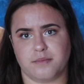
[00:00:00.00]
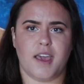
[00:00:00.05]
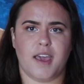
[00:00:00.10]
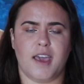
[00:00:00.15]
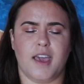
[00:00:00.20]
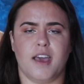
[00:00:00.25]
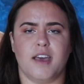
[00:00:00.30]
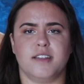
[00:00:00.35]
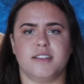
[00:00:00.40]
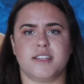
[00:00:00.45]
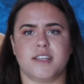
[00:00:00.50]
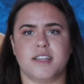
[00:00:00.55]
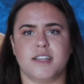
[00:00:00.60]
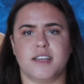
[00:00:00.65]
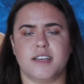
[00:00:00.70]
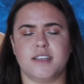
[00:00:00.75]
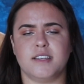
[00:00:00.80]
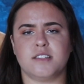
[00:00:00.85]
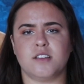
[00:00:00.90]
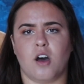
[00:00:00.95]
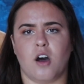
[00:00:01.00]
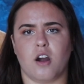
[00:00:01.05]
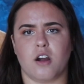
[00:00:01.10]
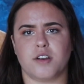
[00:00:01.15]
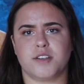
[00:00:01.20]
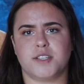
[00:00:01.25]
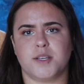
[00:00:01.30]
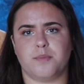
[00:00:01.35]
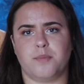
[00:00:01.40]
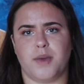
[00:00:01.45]
And it is
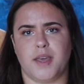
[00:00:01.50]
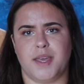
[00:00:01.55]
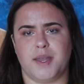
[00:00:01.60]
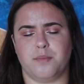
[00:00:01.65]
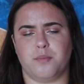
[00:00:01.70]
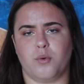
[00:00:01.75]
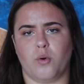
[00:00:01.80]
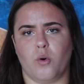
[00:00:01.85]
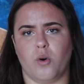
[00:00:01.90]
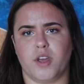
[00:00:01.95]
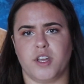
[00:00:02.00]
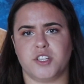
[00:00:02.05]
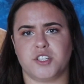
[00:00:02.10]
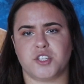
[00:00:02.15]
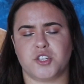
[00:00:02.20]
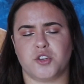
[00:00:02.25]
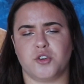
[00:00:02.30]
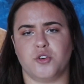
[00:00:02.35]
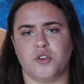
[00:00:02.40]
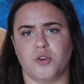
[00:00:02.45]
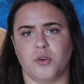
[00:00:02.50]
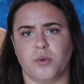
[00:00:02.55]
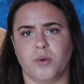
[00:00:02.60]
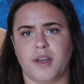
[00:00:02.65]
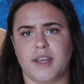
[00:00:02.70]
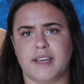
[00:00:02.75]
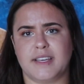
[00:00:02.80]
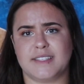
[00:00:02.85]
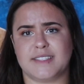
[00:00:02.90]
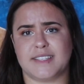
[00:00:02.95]
hard to pinpoint who
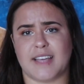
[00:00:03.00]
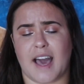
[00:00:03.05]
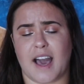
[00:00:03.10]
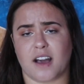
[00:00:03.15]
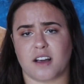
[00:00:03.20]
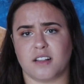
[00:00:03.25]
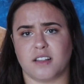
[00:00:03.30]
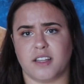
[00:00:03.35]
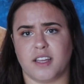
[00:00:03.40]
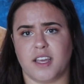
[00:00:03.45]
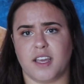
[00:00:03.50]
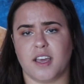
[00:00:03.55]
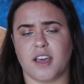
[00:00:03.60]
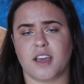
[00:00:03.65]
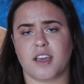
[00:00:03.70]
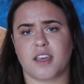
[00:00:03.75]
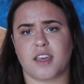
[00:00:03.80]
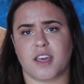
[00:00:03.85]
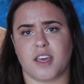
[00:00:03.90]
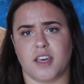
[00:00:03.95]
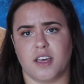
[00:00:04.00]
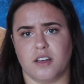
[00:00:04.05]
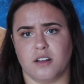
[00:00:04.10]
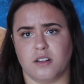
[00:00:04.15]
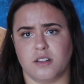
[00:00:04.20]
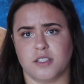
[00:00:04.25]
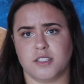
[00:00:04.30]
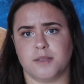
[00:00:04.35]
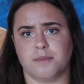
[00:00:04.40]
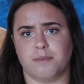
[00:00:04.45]
exactly
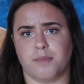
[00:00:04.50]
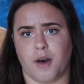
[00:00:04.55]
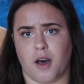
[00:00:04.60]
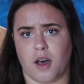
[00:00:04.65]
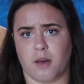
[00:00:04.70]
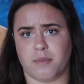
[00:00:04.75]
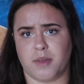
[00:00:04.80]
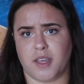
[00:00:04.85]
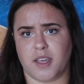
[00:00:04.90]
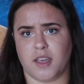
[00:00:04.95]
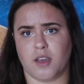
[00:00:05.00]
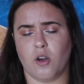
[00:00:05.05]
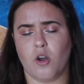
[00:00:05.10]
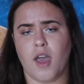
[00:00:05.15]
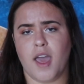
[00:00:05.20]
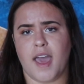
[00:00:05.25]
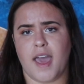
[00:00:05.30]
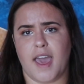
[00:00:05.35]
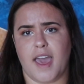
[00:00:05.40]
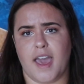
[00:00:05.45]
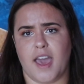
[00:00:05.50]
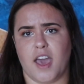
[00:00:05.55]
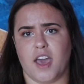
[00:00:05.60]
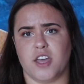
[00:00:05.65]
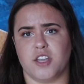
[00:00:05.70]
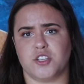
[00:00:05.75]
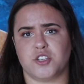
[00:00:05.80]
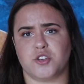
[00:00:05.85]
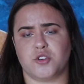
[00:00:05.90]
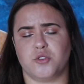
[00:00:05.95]
killed Bobby
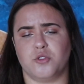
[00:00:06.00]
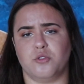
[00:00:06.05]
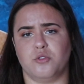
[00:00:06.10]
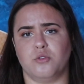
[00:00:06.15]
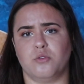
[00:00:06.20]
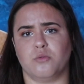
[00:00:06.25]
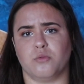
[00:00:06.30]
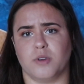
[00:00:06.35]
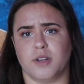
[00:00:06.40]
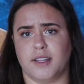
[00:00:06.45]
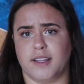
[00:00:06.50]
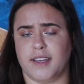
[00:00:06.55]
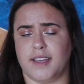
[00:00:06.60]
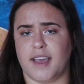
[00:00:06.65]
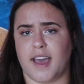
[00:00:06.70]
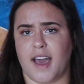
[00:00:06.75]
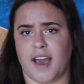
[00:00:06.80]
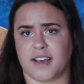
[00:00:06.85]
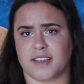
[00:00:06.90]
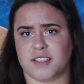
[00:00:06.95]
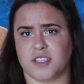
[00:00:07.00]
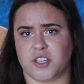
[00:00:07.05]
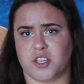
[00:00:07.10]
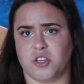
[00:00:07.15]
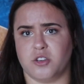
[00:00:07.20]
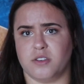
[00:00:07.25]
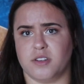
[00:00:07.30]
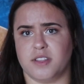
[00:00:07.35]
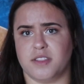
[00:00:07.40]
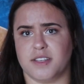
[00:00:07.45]
and who really
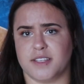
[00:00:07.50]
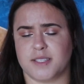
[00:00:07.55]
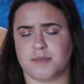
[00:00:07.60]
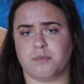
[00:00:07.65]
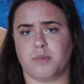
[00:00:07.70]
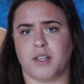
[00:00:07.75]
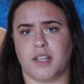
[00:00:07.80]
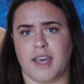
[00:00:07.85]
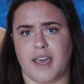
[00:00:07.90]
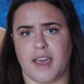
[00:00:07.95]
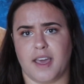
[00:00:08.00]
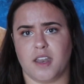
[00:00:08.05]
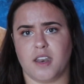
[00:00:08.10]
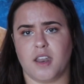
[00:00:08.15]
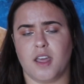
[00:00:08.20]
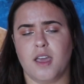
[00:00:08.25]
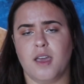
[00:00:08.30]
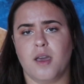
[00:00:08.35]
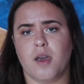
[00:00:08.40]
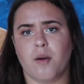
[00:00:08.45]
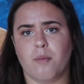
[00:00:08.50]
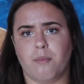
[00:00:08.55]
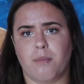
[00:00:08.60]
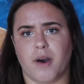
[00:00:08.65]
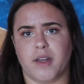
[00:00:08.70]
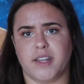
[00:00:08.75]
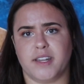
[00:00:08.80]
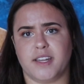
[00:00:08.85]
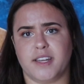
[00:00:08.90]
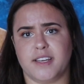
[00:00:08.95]
executed this plan,
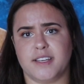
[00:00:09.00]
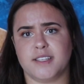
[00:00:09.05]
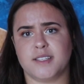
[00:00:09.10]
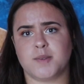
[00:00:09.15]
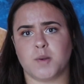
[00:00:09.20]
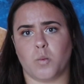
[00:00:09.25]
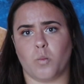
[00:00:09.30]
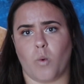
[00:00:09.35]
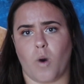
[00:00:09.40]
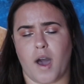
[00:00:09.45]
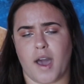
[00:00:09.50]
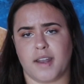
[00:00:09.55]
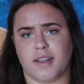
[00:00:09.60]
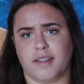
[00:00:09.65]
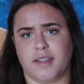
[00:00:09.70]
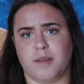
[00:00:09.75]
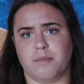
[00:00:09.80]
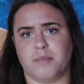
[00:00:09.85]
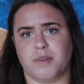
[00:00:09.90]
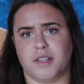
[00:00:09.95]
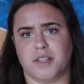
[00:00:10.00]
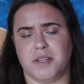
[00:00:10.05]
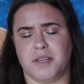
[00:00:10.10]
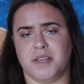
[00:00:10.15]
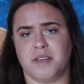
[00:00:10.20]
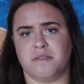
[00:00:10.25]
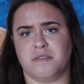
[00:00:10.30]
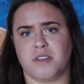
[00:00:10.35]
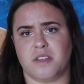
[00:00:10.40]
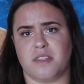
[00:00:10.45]
but it is widely
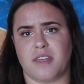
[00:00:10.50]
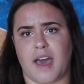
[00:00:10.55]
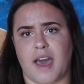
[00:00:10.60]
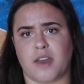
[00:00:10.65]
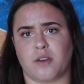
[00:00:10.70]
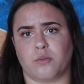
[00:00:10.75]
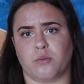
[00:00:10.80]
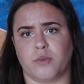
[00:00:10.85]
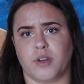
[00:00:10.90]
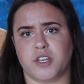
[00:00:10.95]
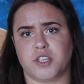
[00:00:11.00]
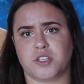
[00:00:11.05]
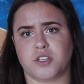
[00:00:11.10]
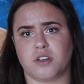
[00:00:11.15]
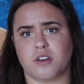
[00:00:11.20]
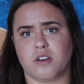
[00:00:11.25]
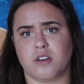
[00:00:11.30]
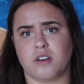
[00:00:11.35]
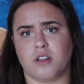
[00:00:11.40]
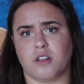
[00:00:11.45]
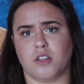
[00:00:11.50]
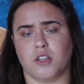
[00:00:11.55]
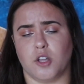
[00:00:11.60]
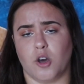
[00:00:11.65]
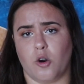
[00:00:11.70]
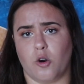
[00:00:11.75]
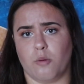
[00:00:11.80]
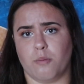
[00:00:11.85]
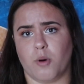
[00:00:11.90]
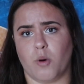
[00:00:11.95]
believed that Richard
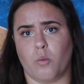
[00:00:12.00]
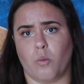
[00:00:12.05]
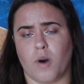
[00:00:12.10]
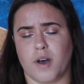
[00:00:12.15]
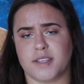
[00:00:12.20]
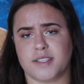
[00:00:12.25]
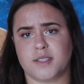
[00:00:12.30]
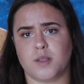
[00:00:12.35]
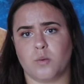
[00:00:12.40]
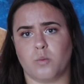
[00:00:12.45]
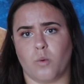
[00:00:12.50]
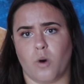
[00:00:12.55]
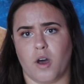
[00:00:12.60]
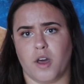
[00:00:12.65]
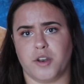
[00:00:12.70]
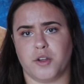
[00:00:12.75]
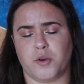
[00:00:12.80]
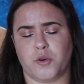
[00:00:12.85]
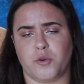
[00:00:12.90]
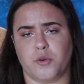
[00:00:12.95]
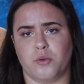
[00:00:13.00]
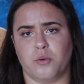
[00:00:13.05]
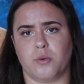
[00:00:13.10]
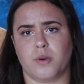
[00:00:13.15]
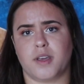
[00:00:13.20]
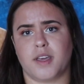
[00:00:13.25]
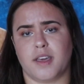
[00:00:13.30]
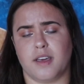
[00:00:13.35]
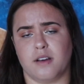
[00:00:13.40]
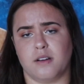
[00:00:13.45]
Loeb was the one
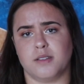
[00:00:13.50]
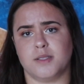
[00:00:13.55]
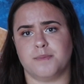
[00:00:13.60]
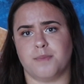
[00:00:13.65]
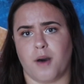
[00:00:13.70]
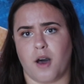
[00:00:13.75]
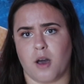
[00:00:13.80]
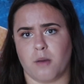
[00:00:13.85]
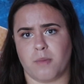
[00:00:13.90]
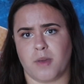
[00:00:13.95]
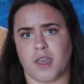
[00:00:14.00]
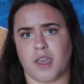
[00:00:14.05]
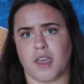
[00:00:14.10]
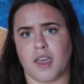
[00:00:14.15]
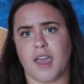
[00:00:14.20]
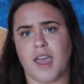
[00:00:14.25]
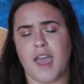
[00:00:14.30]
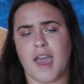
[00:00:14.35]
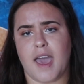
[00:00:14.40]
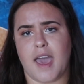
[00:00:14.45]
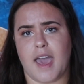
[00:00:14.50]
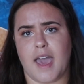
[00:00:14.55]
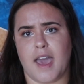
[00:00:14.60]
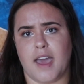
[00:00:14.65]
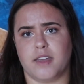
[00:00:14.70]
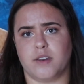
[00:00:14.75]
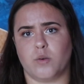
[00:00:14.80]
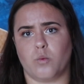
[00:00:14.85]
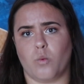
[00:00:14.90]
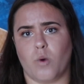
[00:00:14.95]
who killed Bobby
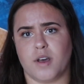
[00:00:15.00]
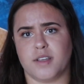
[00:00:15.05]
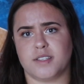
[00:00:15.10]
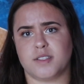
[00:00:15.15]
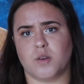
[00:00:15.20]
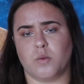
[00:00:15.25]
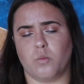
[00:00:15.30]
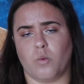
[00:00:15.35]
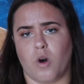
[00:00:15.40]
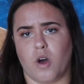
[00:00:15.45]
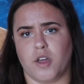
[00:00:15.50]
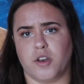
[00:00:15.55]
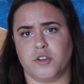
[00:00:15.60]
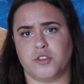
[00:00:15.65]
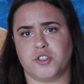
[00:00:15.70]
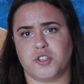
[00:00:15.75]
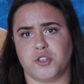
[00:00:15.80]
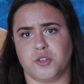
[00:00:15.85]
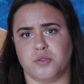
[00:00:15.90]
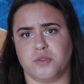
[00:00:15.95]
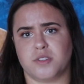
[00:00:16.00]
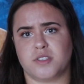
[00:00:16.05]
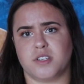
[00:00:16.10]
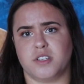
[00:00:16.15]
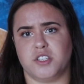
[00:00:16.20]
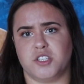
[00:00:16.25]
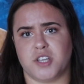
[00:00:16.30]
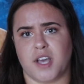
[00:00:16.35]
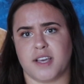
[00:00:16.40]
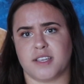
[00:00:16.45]
and was the one to
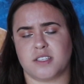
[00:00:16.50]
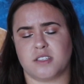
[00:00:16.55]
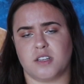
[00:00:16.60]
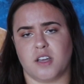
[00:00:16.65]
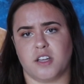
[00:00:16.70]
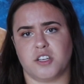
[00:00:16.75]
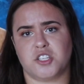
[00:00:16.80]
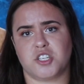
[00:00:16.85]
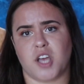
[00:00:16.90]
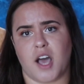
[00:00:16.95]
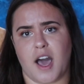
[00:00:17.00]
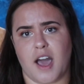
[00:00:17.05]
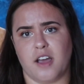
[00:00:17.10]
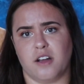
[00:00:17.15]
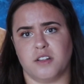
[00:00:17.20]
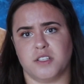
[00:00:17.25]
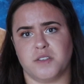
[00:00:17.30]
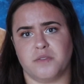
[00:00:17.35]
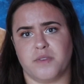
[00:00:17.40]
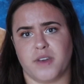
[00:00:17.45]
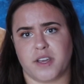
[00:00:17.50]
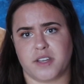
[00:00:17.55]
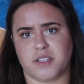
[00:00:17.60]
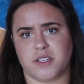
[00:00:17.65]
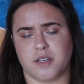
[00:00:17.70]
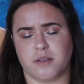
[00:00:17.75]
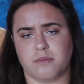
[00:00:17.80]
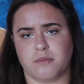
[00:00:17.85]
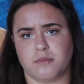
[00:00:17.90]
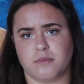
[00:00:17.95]
suggest a child
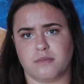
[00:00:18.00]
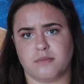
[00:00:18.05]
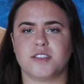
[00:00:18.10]
victim.